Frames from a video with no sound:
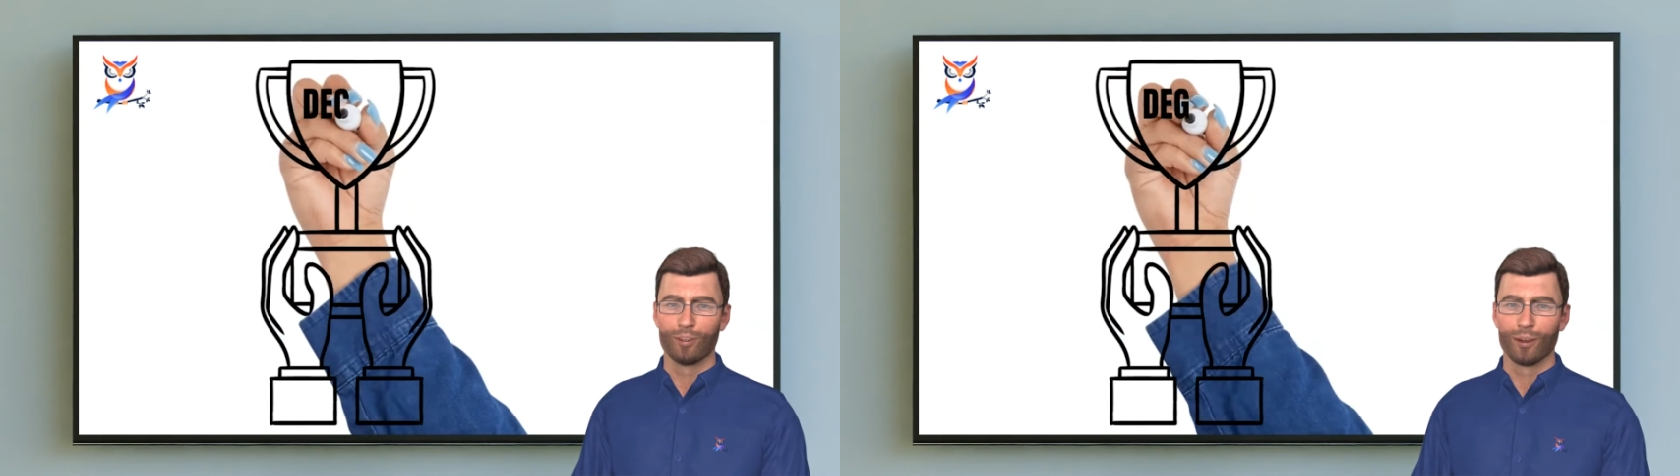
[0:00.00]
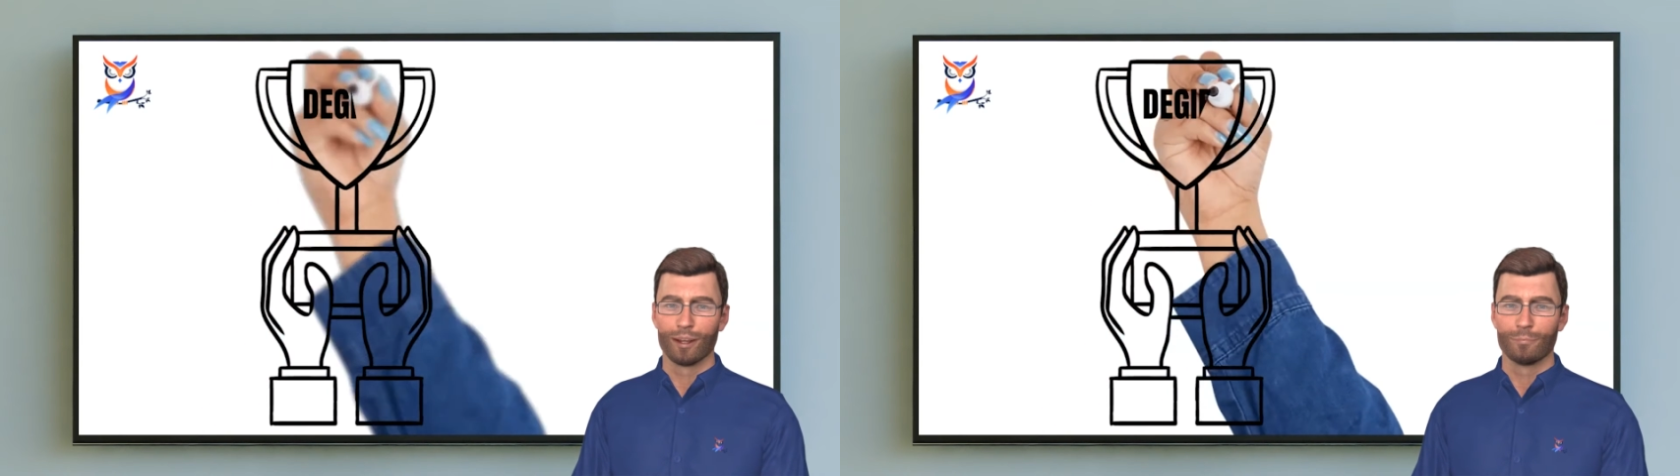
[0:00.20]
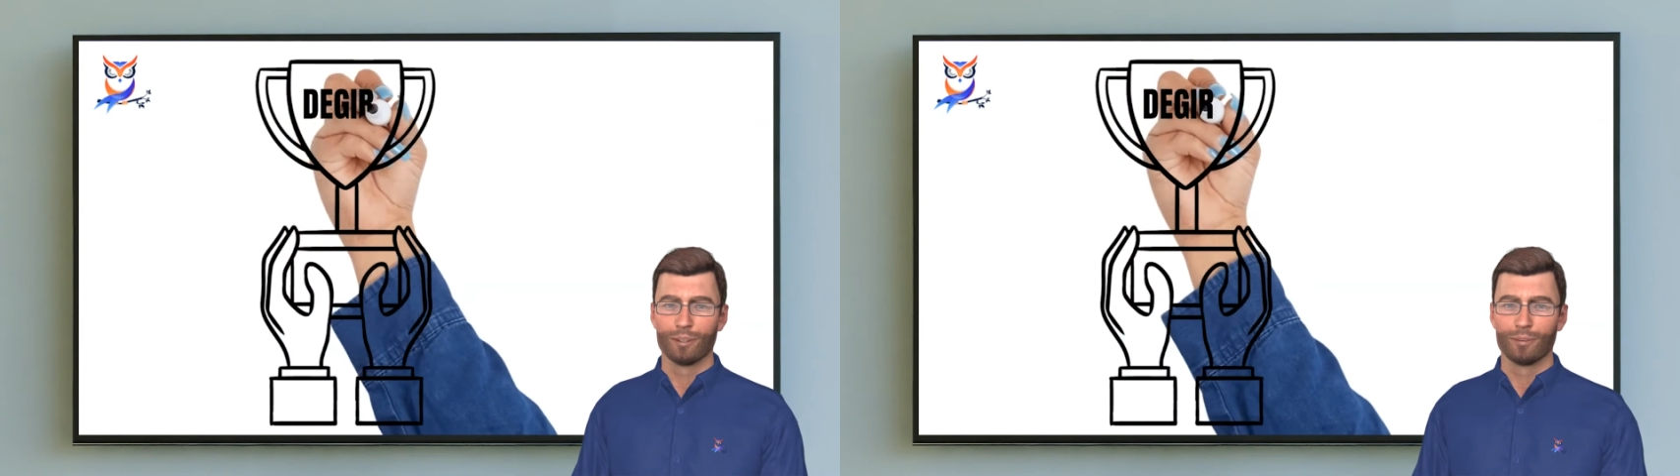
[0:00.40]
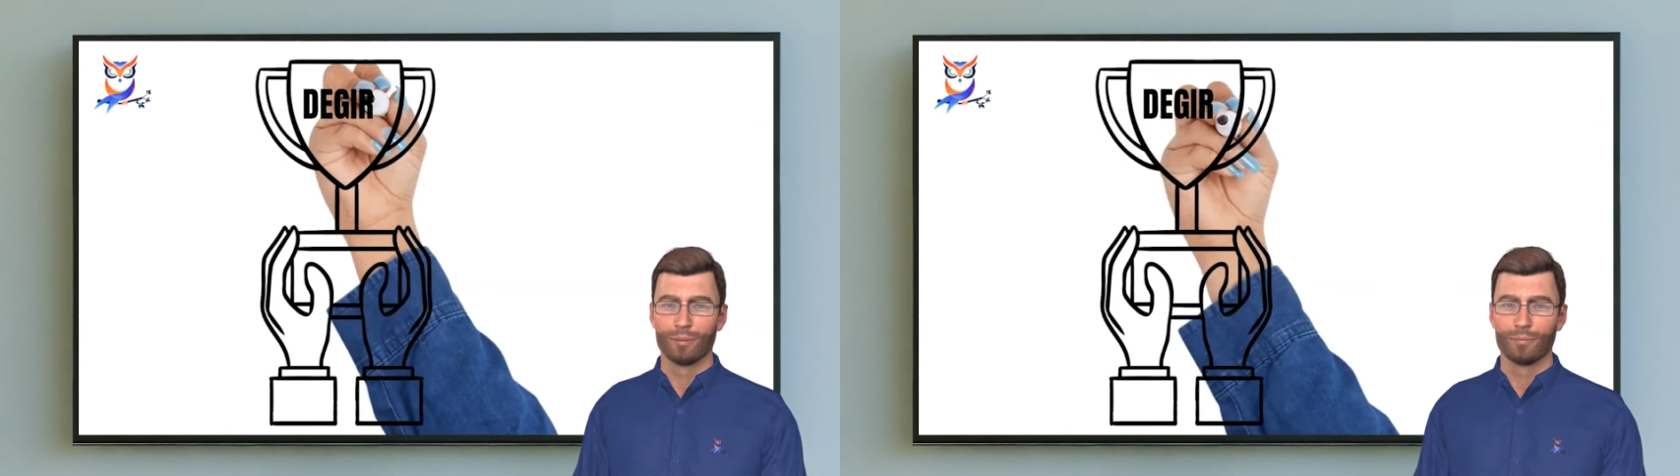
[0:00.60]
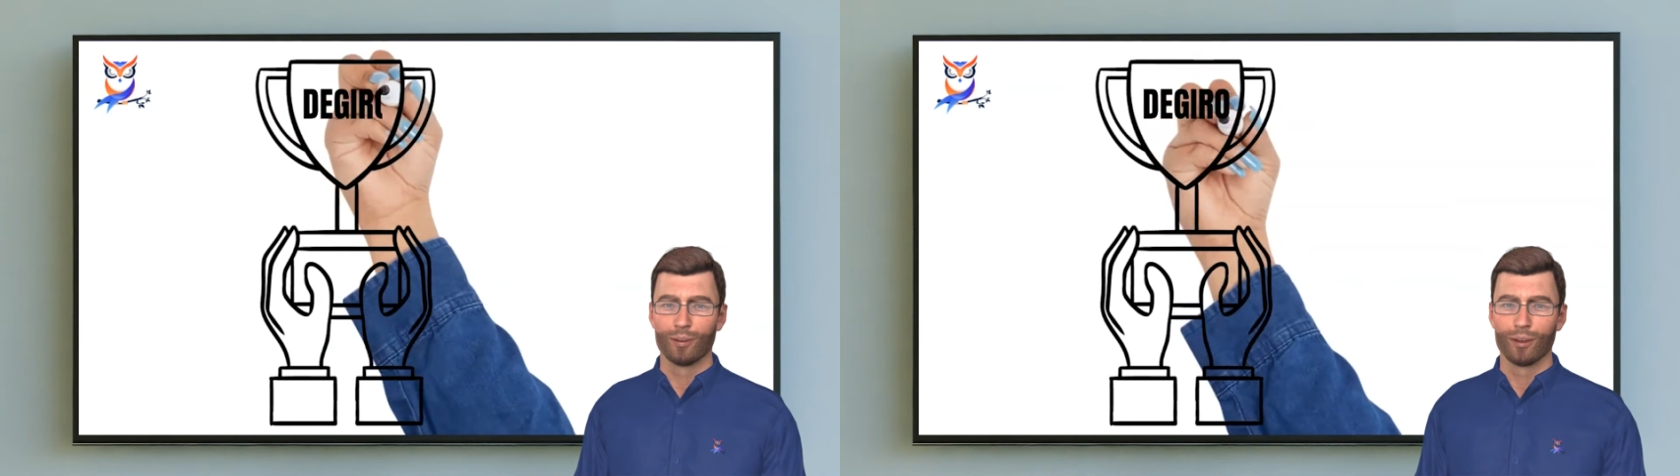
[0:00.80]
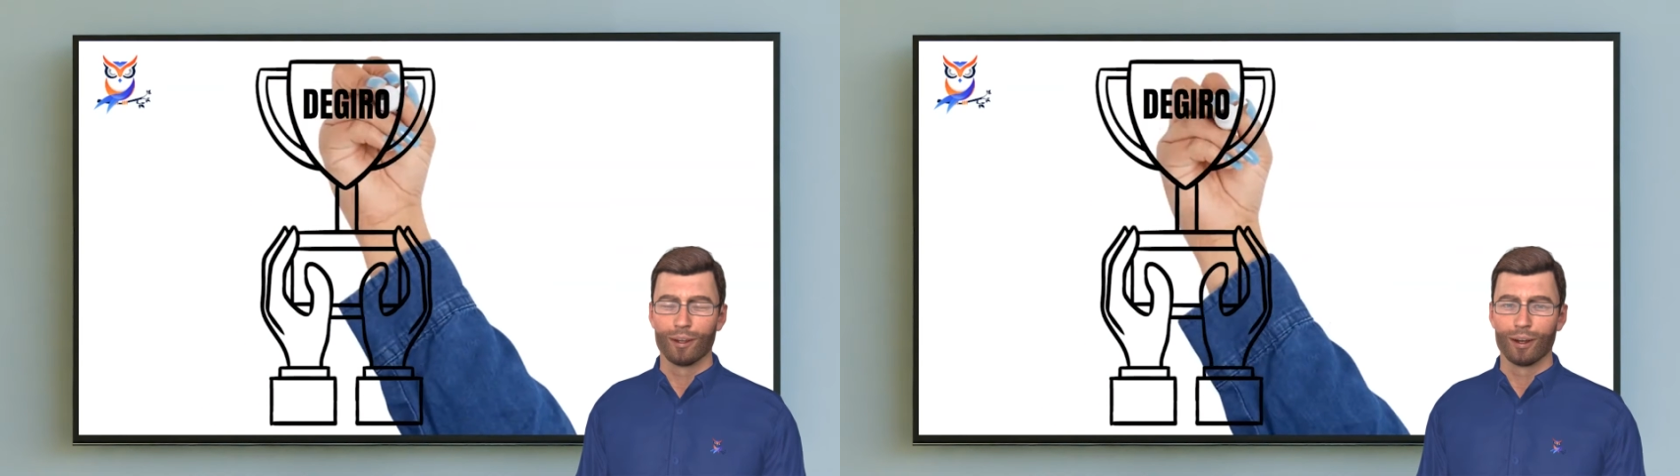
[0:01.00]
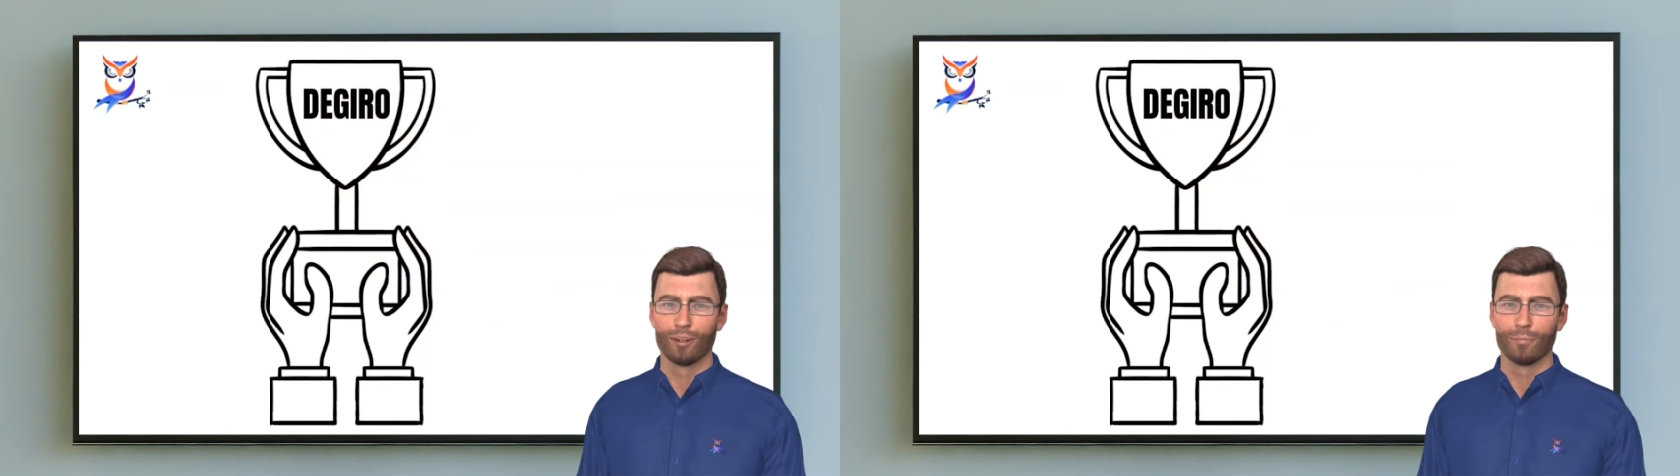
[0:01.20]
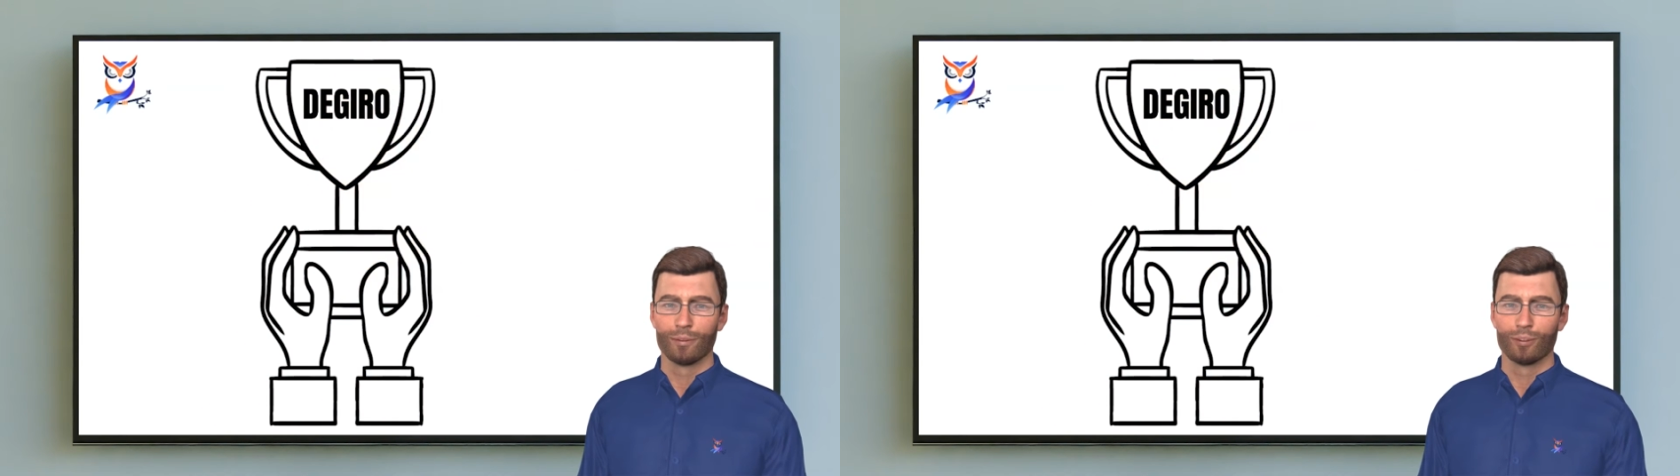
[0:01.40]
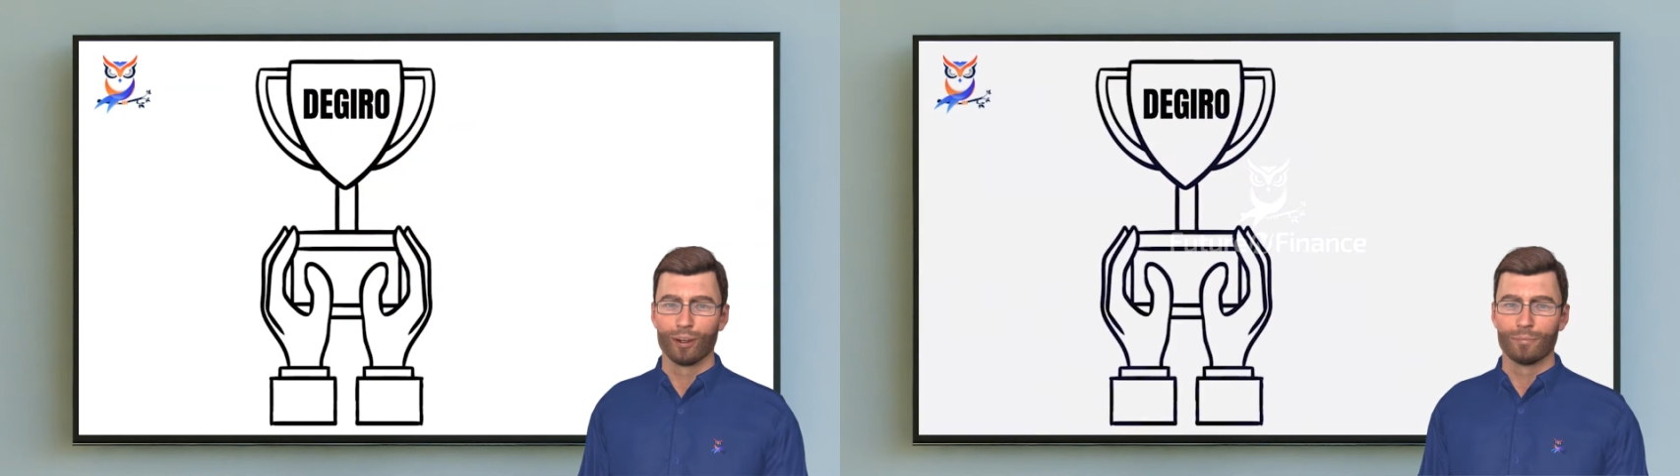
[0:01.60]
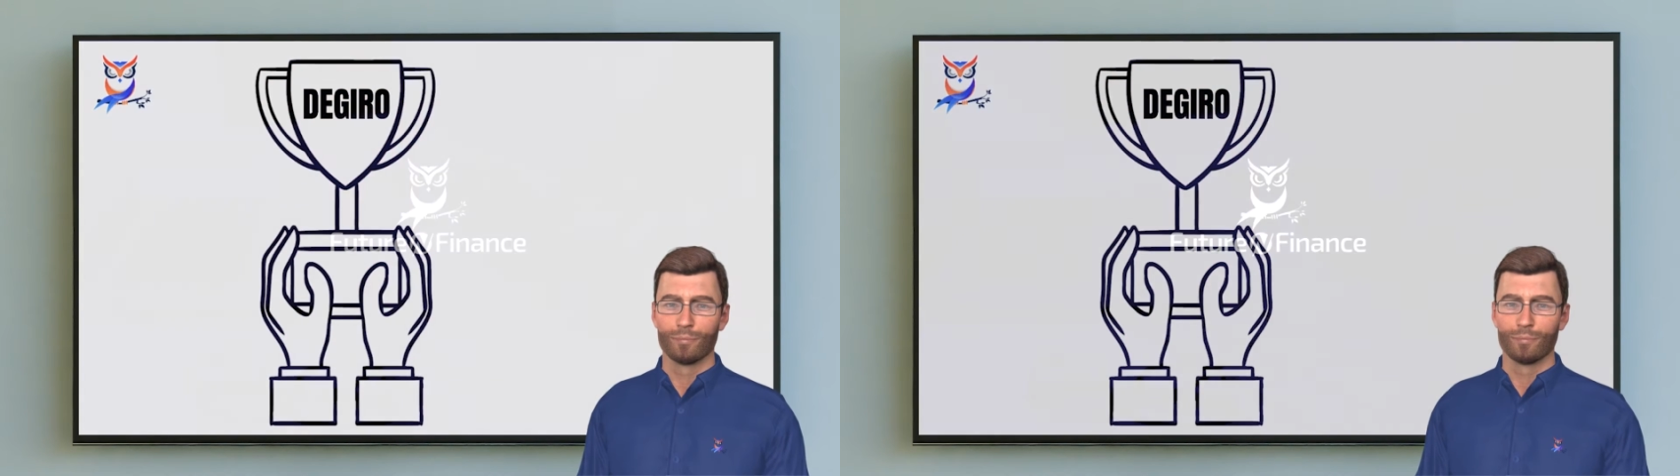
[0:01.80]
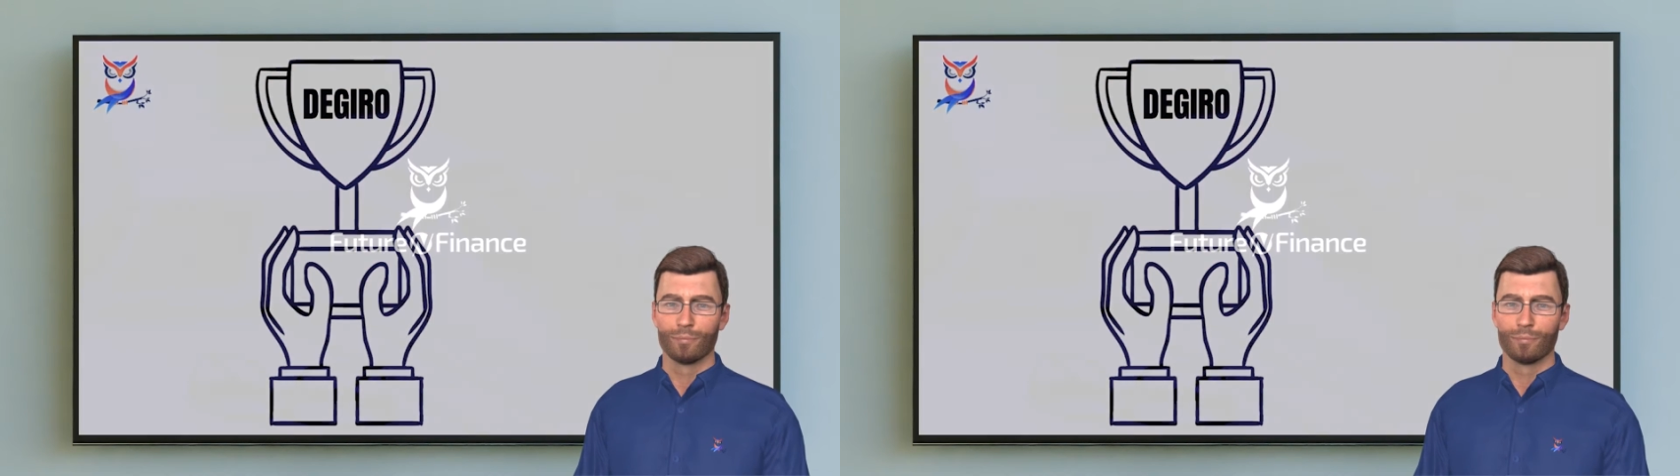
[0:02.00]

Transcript: and cheapest way to invest online.